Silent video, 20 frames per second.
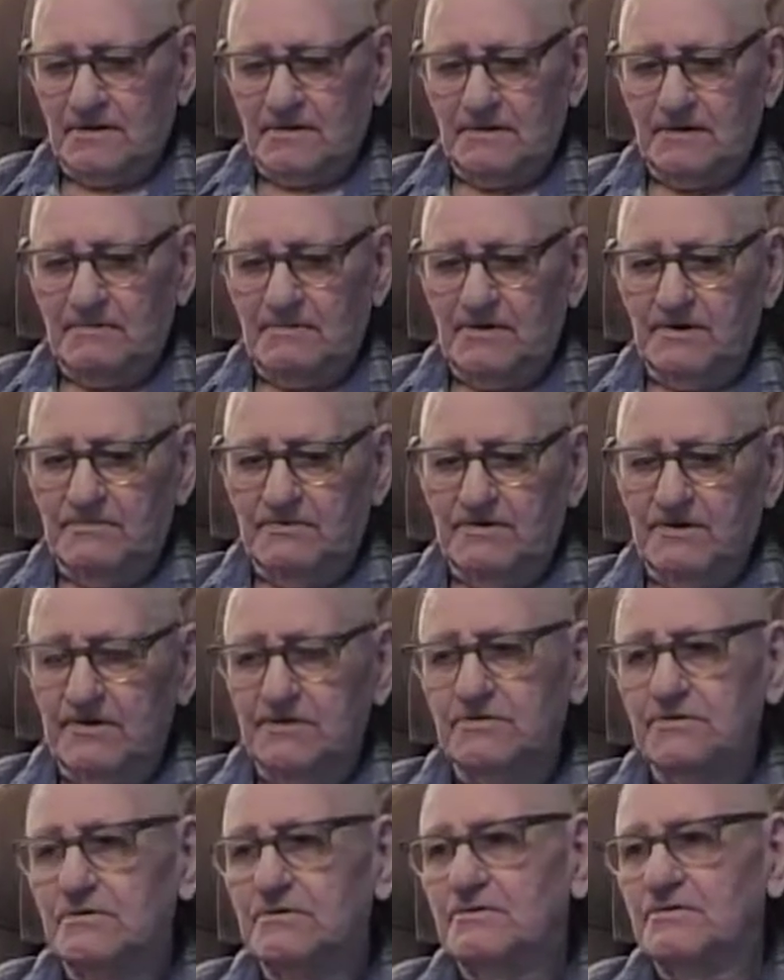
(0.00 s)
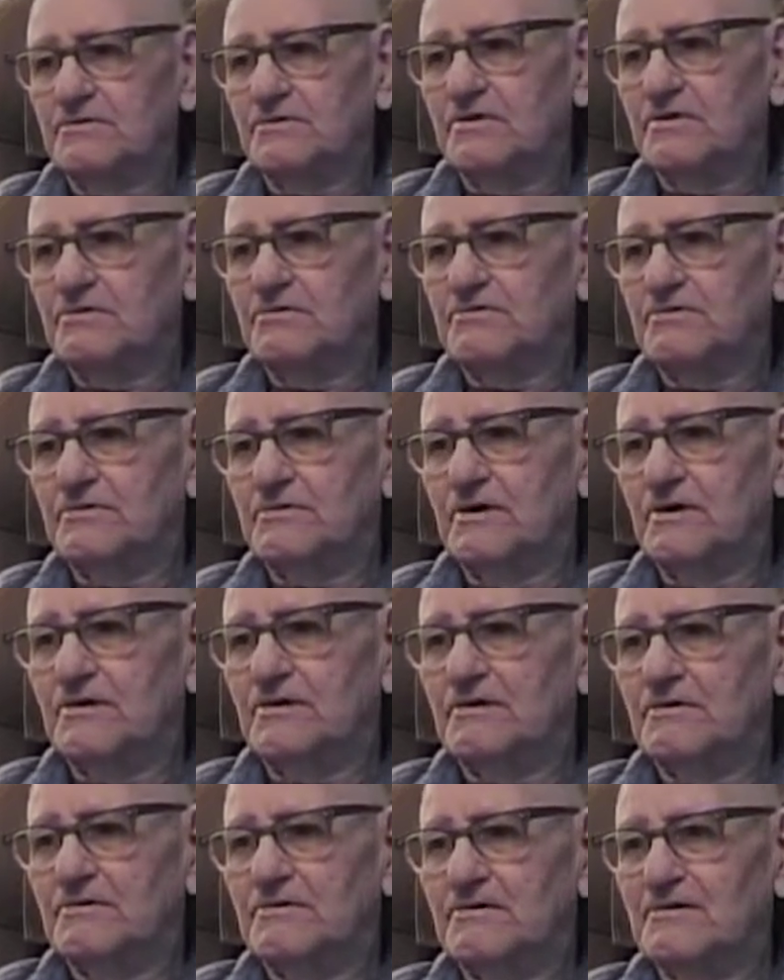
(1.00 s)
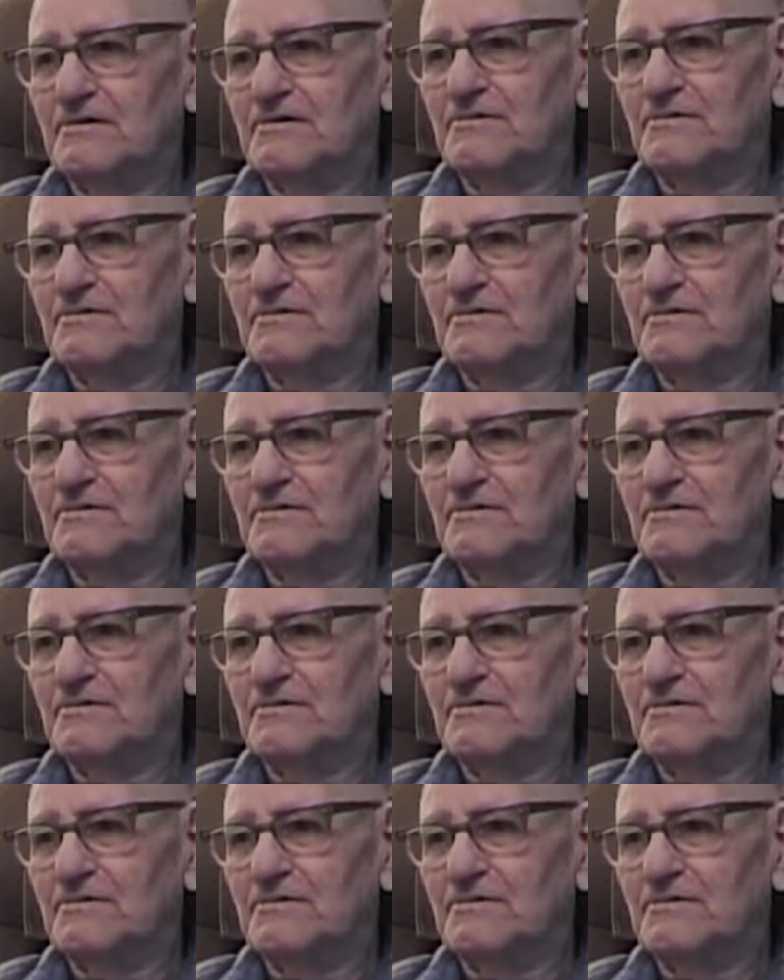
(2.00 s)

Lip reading: Maybe they threw it in the ocean. I don't know.